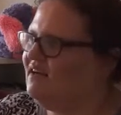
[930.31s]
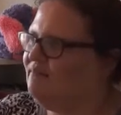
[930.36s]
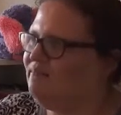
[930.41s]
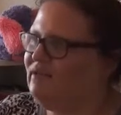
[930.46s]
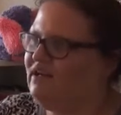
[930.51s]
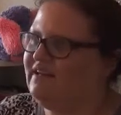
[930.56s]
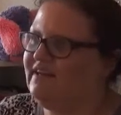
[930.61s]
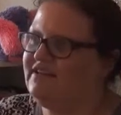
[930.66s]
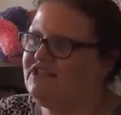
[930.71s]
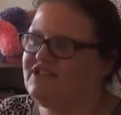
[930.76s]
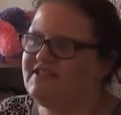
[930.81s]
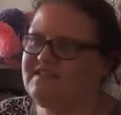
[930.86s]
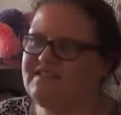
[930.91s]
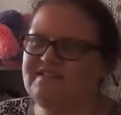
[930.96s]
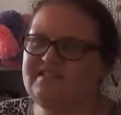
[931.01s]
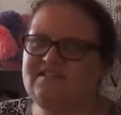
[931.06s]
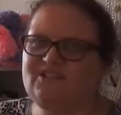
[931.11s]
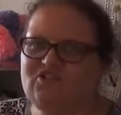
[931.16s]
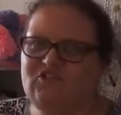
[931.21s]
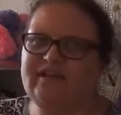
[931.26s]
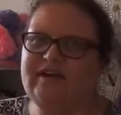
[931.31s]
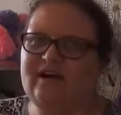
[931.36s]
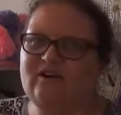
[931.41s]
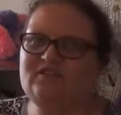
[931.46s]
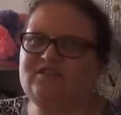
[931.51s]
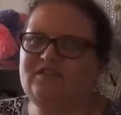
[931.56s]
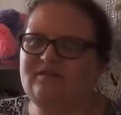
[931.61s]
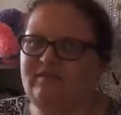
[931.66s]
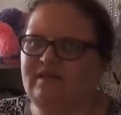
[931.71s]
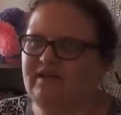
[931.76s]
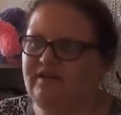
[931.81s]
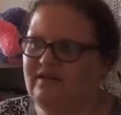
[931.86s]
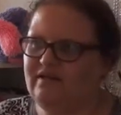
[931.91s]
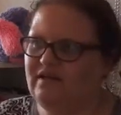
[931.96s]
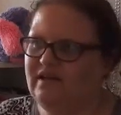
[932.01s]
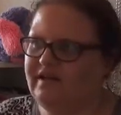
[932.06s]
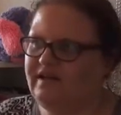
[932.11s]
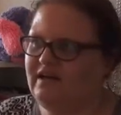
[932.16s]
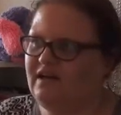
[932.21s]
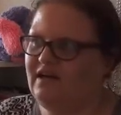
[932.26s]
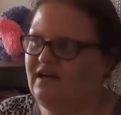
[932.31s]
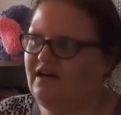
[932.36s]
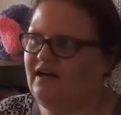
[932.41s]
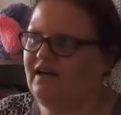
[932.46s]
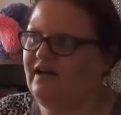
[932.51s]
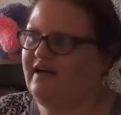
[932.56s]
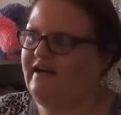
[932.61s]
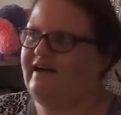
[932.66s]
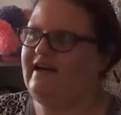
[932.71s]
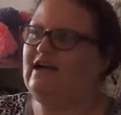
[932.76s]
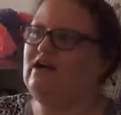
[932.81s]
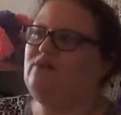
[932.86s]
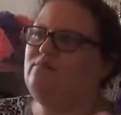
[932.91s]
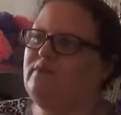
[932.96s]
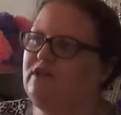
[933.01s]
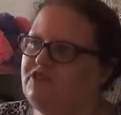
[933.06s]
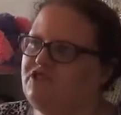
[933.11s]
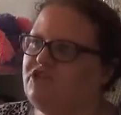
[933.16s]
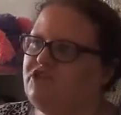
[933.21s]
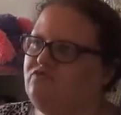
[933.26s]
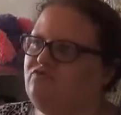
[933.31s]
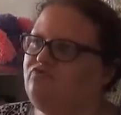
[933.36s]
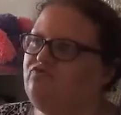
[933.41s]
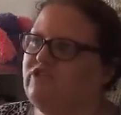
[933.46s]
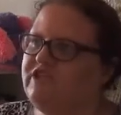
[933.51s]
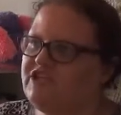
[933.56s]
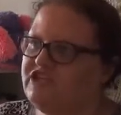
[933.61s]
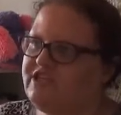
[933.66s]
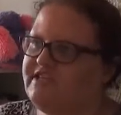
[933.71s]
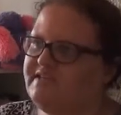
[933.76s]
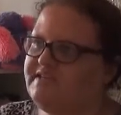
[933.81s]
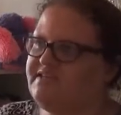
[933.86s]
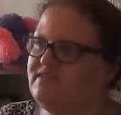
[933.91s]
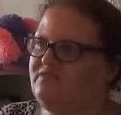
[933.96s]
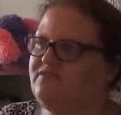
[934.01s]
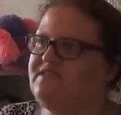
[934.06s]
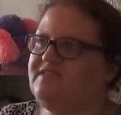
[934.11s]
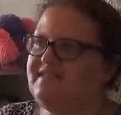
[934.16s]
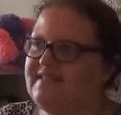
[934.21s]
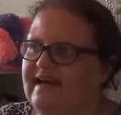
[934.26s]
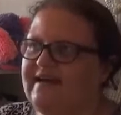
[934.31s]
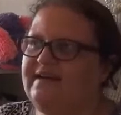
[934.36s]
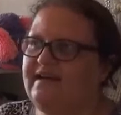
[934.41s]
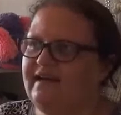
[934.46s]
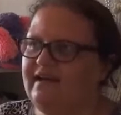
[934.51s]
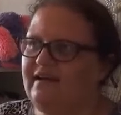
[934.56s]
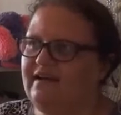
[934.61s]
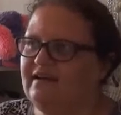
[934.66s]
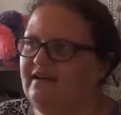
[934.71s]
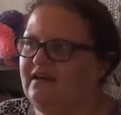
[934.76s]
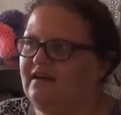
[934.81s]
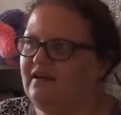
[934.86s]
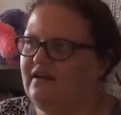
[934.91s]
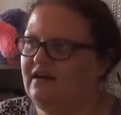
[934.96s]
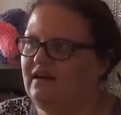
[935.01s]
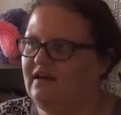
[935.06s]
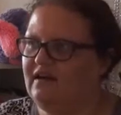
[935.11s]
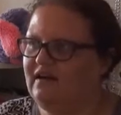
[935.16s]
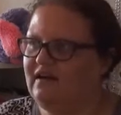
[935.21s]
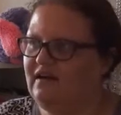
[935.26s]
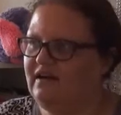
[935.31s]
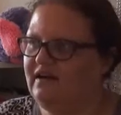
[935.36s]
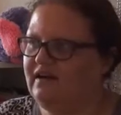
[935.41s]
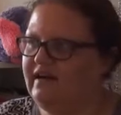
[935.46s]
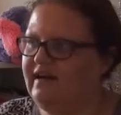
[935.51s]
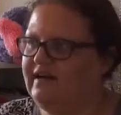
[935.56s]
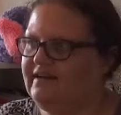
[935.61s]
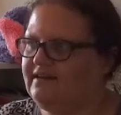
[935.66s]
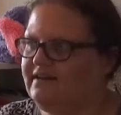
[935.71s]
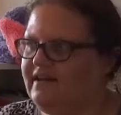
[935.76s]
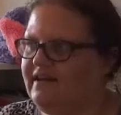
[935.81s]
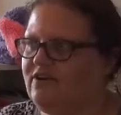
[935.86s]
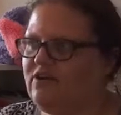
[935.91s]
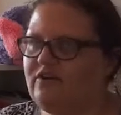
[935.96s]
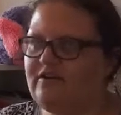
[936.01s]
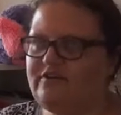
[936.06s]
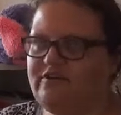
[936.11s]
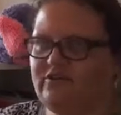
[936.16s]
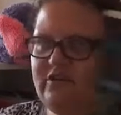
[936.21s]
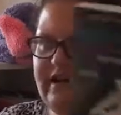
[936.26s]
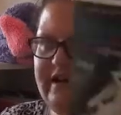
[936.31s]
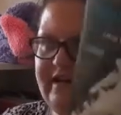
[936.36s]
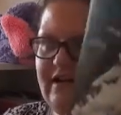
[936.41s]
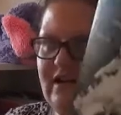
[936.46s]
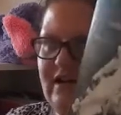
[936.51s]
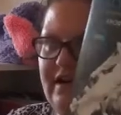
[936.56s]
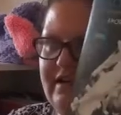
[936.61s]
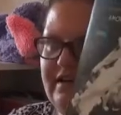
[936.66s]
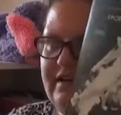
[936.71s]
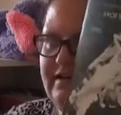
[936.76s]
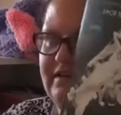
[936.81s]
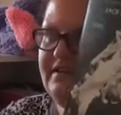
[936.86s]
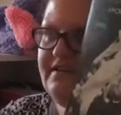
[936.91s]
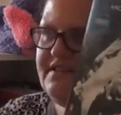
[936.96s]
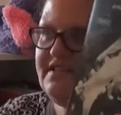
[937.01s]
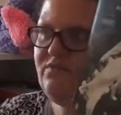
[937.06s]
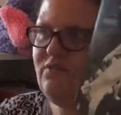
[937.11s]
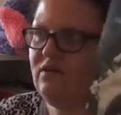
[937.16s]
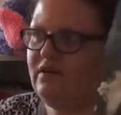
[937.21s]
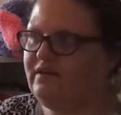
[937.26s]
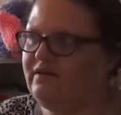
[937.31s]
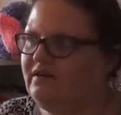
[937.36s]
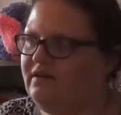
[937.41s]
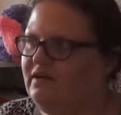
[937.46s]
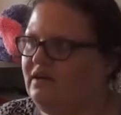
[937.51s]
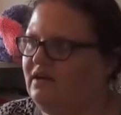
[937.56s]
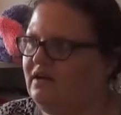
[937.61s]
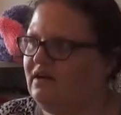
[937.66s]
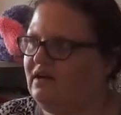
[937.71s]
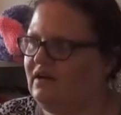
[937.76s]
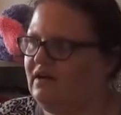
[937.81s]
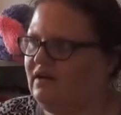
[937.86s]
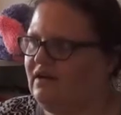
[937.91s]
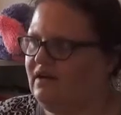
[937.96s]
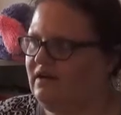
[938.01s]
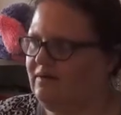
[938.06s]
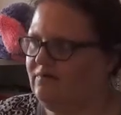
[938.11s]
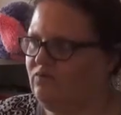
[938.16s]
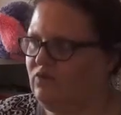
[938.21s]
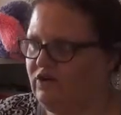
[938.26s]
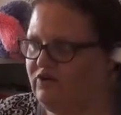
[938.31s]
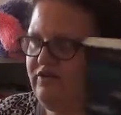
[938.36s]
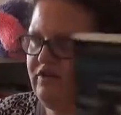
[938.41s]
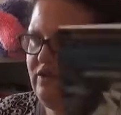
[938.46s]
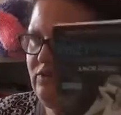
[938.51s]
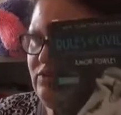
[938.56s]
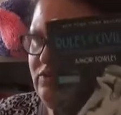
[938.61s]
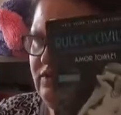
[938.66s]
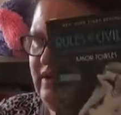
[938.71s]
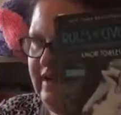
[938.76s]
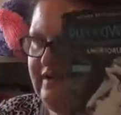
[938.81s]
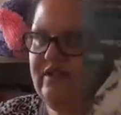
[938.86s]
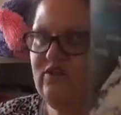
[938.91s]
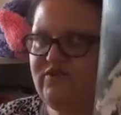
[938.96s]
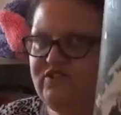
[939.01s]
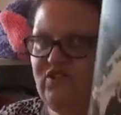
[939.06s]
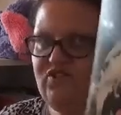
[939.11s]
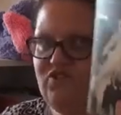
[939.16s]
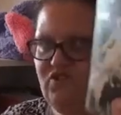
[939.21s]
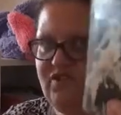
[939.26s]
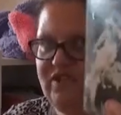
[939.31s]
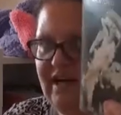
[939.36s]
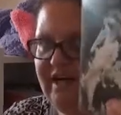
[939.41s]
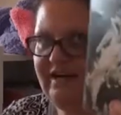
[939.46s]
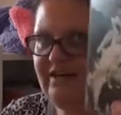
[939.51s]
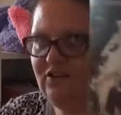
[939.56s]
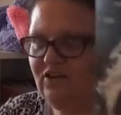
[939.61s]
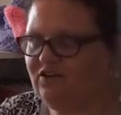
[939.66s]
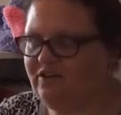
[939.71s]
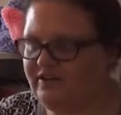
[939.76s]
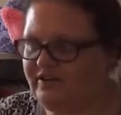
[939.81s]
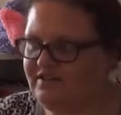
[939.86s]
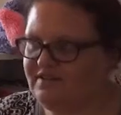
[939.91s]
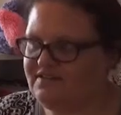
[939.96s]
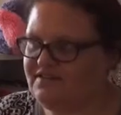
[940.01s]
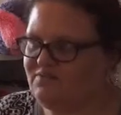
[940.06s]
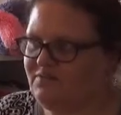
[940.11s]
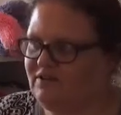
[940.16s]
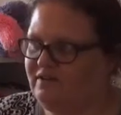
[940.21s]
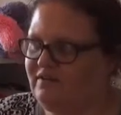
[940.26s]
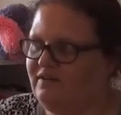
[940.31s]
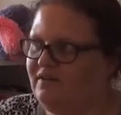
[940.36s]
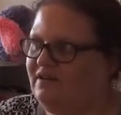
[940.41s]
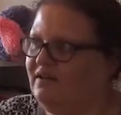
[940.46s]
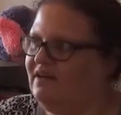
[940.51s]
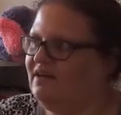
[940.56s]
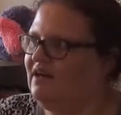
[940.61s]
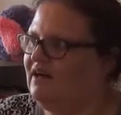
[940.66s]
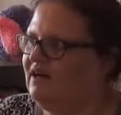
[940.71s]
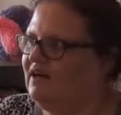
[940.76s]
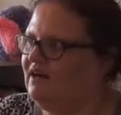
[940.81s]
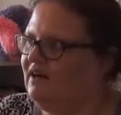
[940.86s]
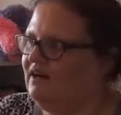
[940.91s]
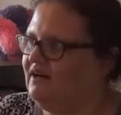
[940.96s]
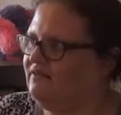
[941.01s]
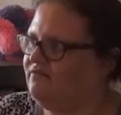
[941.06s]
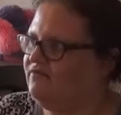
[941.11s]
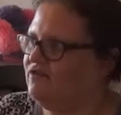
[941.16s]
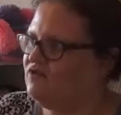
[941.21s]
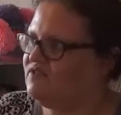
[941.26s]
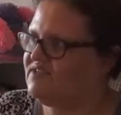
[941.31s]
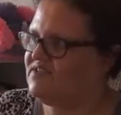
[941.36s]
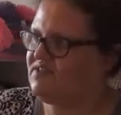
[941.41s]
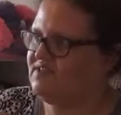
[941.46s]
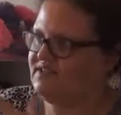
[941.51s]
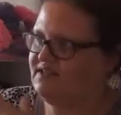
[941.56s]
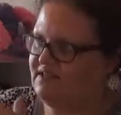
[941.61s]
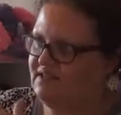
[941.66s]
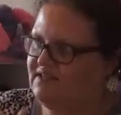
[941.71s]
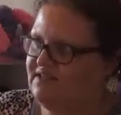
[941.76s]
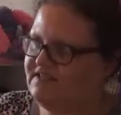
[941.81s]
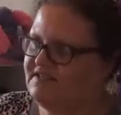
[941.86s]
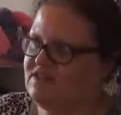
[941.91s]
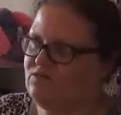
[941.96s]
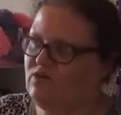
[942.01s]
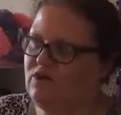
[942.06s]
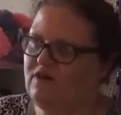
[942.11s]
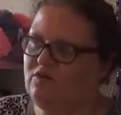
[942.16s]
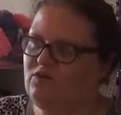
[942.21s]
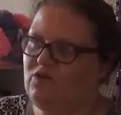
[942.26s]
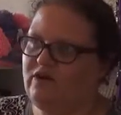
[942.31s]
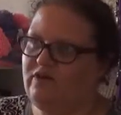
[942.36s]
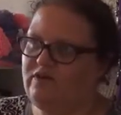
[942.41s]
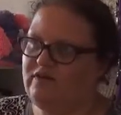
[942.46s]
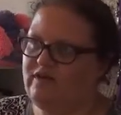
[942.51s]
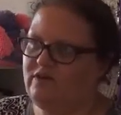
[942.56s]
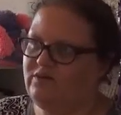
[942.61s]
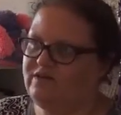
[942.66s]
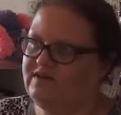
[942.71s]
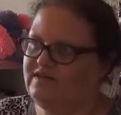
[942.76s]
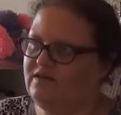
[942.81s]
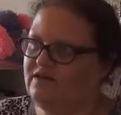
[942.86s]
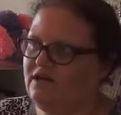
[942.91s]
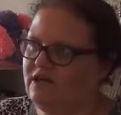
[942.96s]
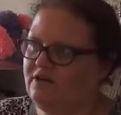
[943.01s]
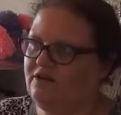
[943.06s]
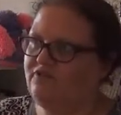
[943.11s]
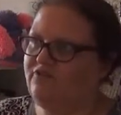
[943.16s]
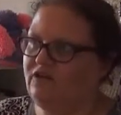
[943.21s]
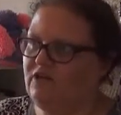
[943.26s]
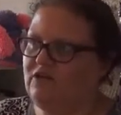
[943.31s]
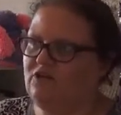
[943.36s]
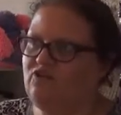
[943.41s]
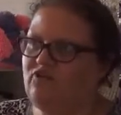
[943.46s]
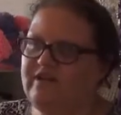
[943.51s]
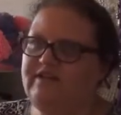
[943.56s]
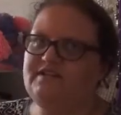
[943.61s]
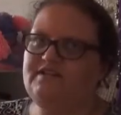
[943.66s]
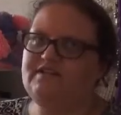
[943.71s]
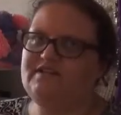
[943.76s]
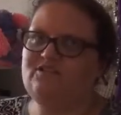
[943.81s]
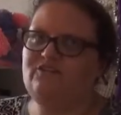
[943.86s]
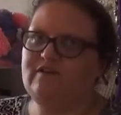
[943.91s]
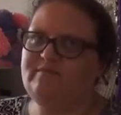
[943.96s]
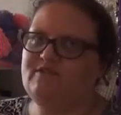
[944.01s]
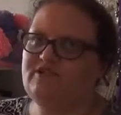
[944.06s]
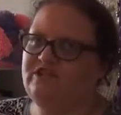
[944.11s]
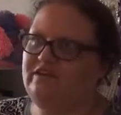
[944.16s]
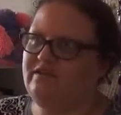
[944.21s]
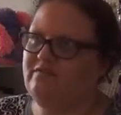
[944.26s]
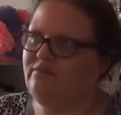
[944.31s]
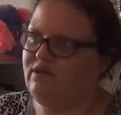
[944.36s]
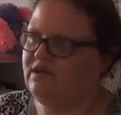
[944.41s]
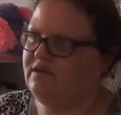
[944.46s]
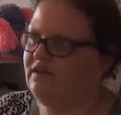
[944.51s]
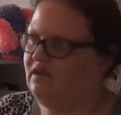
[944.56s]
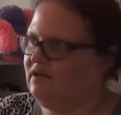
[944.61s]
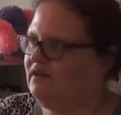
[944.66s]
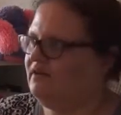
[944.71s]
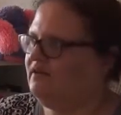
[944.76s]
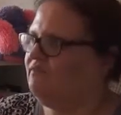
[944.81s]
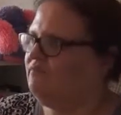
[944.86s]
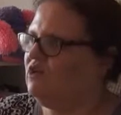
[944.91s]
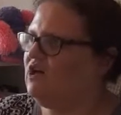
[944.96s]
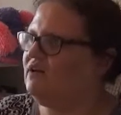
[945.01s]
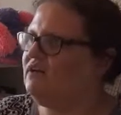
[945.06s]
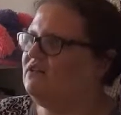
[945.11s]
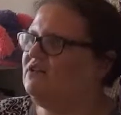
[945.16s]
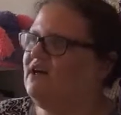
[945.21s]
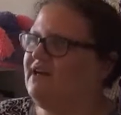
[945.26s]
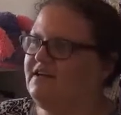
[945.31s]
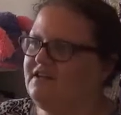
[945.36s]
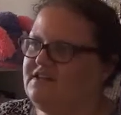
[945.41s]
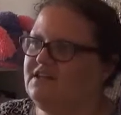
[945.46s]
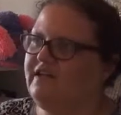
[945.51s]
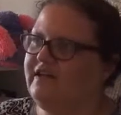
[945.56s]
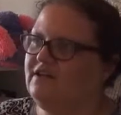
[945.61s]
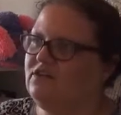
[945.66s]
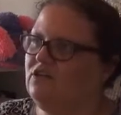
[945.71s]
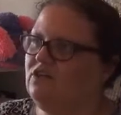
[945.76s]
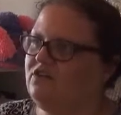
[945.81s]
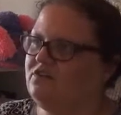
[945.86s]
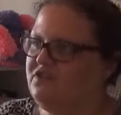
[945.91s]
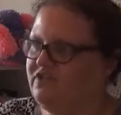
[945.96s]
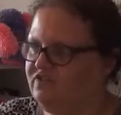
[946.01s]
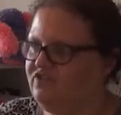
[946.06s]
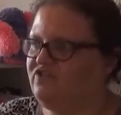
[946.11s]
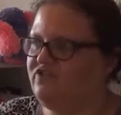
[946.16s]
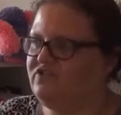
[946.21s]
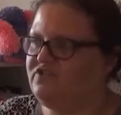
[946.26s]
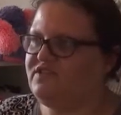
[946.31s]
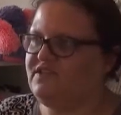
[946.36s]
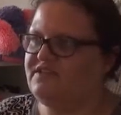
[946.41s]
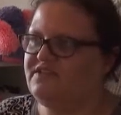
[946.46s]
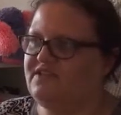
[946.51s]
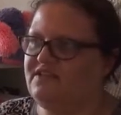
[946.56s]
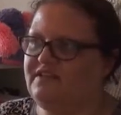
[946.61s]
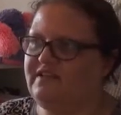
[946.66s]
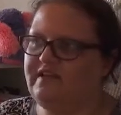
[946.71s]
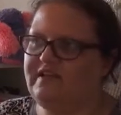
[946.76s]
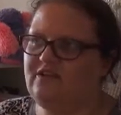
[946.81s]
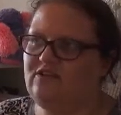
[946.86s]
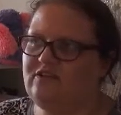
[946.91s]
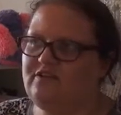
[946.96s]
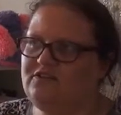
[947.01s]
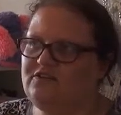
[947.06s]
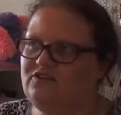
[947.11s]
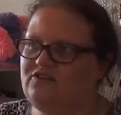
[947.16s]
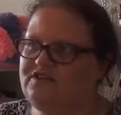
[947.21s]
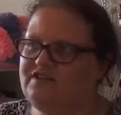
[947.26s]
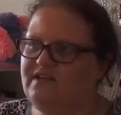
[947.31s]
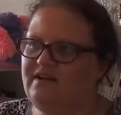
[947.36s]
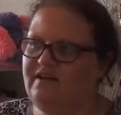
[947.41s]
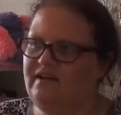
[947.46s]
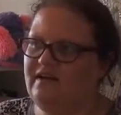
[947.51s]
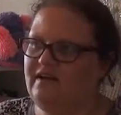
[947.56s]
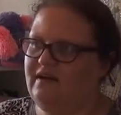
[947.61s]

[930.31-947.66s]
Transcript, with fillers: But it just stood out to me, like, uh, how much richness of setting uh, and character I got in this one, uh, where there were, and there was also dialogue in this one, uh, versus uh, this one where there was a lot of uh, great description but uh, not a lot of dialogue to introduce us to the characters,